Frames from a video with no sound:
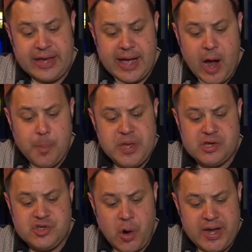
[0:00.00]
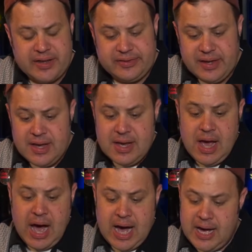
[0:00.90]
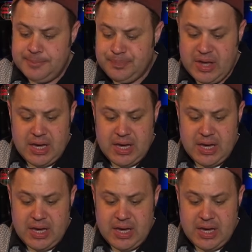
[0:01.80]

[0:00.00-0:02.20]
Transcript: I hope you enjoyed it. Um,